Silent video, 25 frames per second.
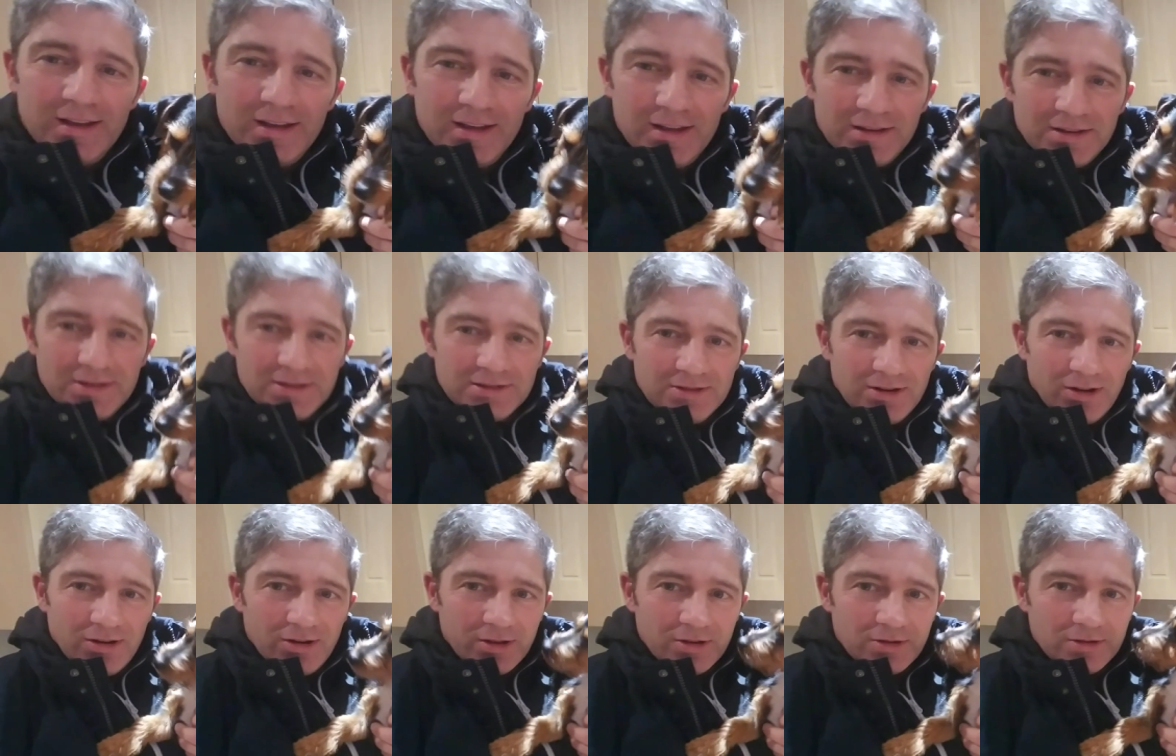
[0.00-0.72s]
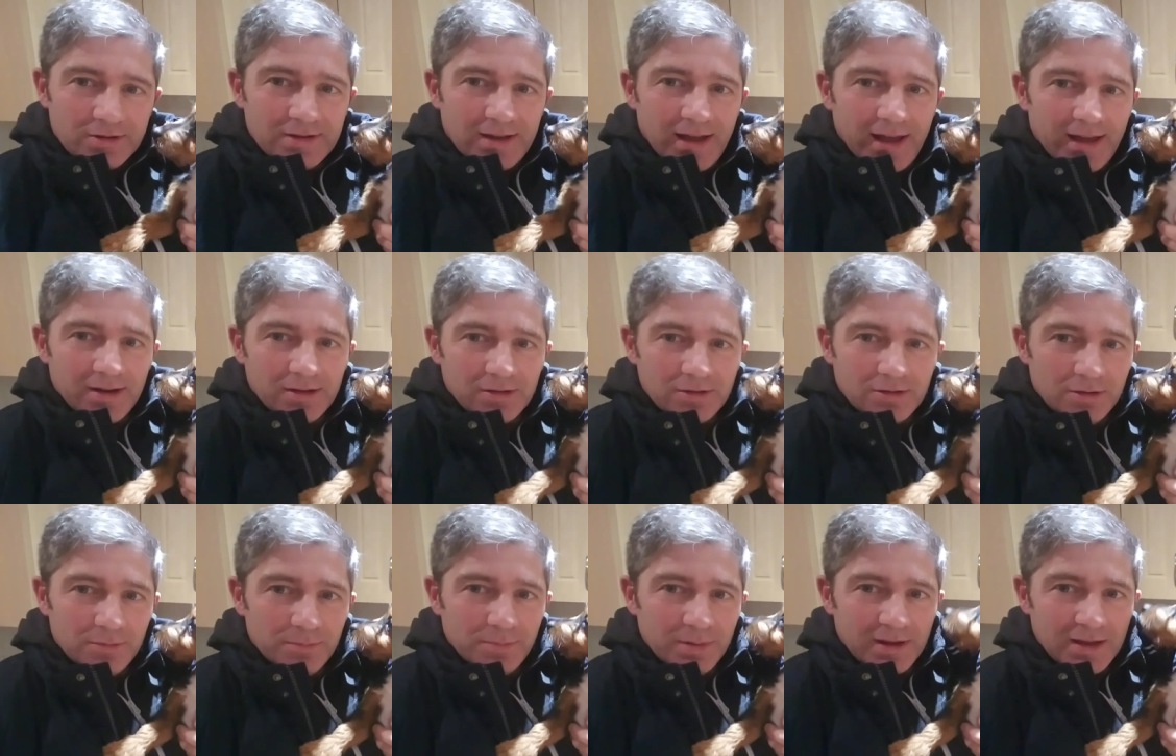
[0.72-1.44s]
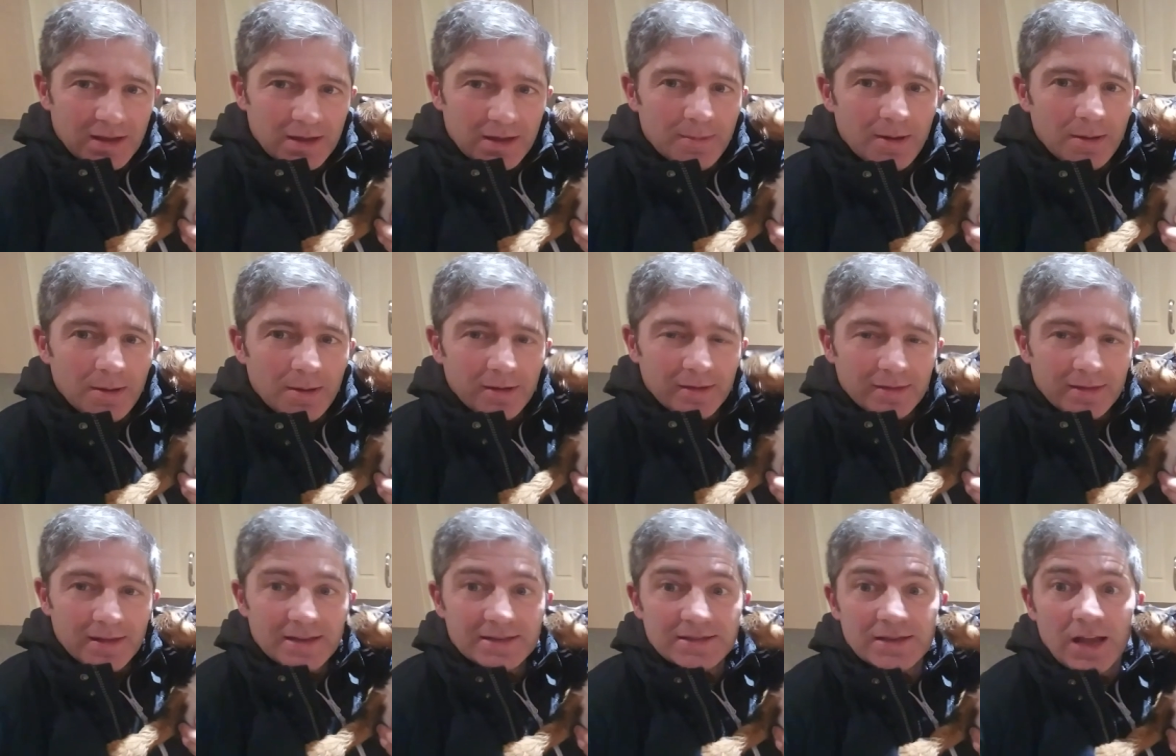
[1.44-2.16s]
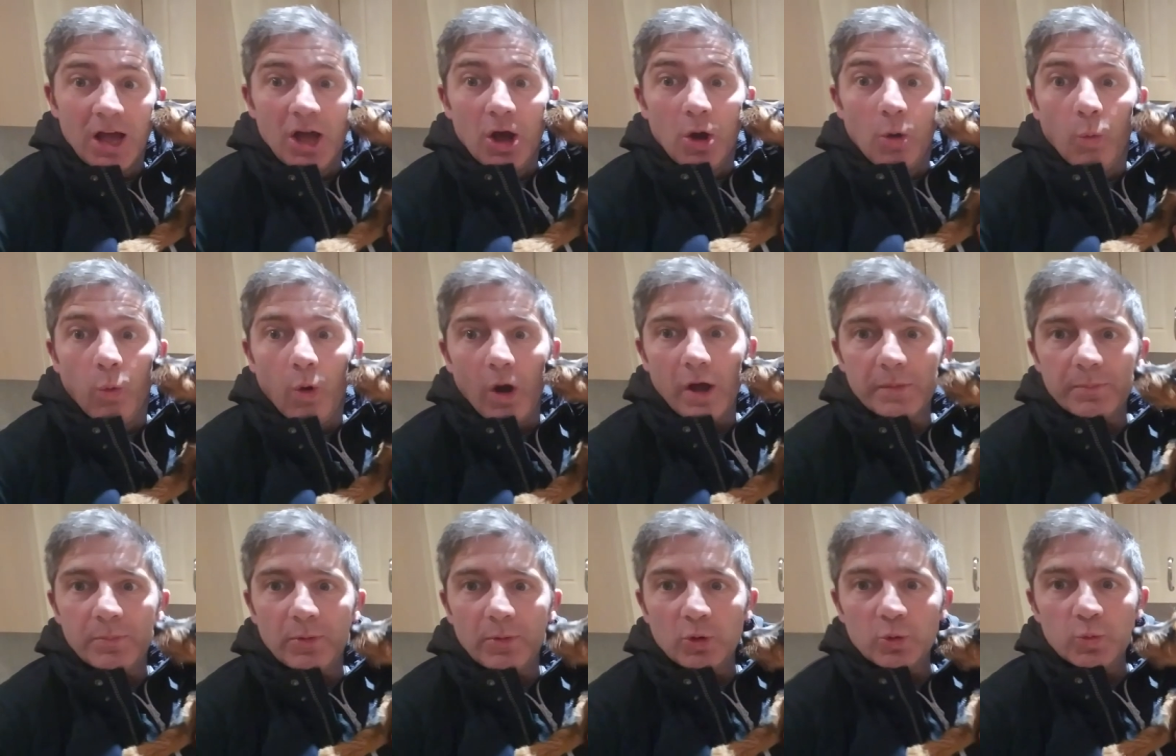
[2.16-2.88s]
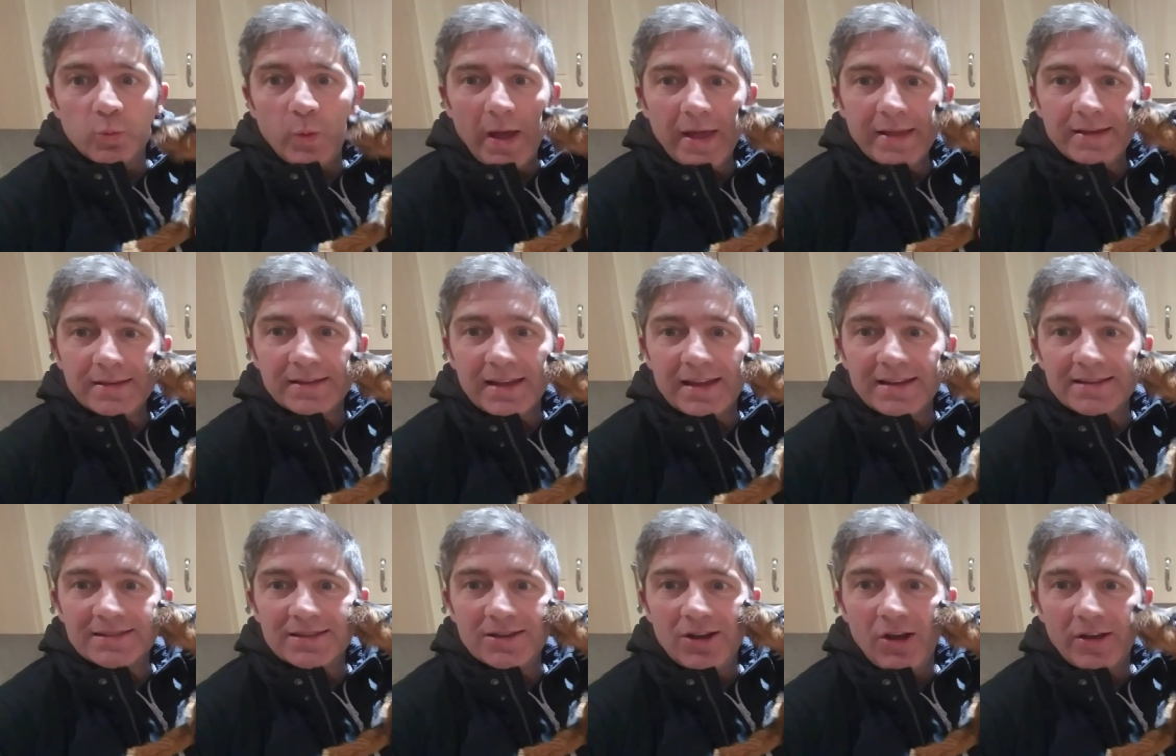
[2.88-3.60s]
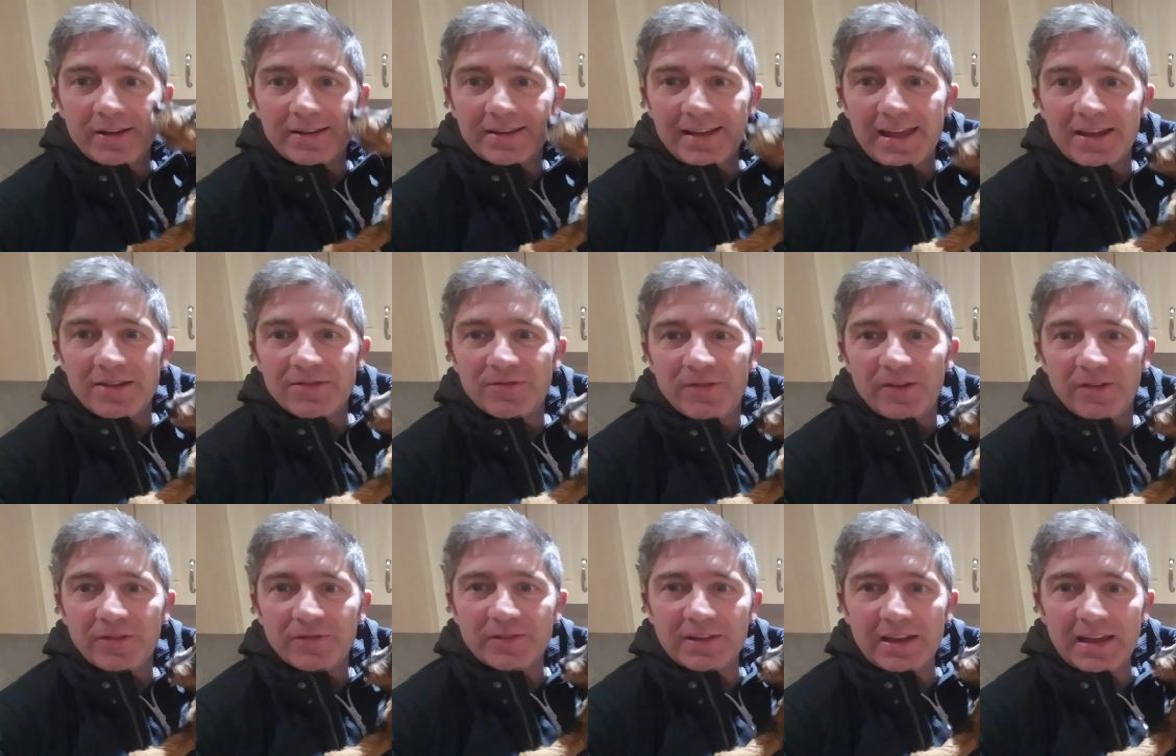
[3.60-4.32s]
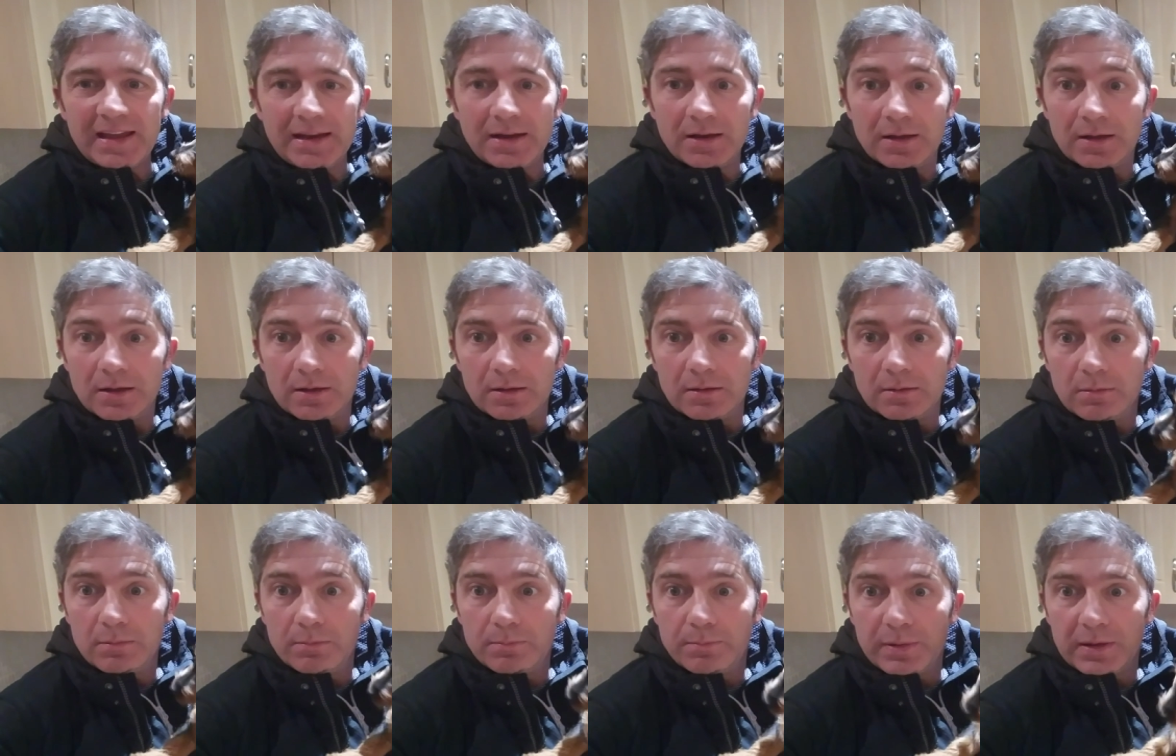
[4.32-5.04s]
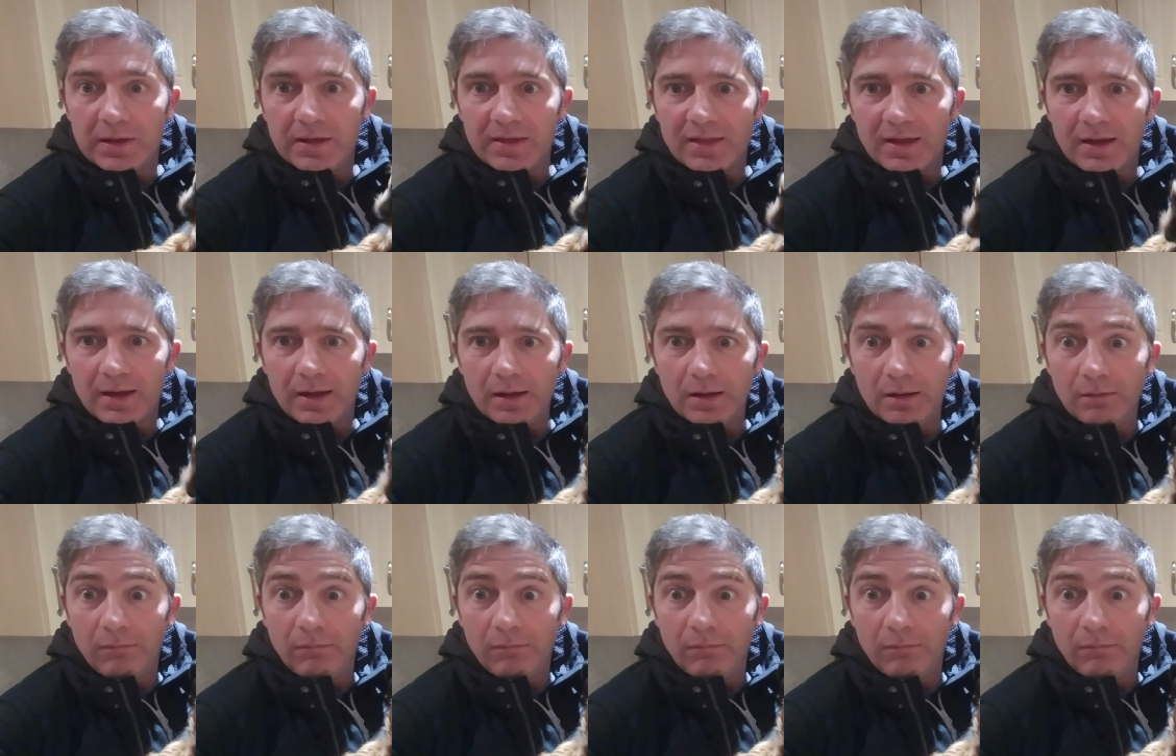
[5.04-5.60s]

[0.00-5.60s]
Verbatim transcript: She's not like her dad, I couldn't pick him up like this. Whiteboard Wednesday tonight, 8:15. Be there.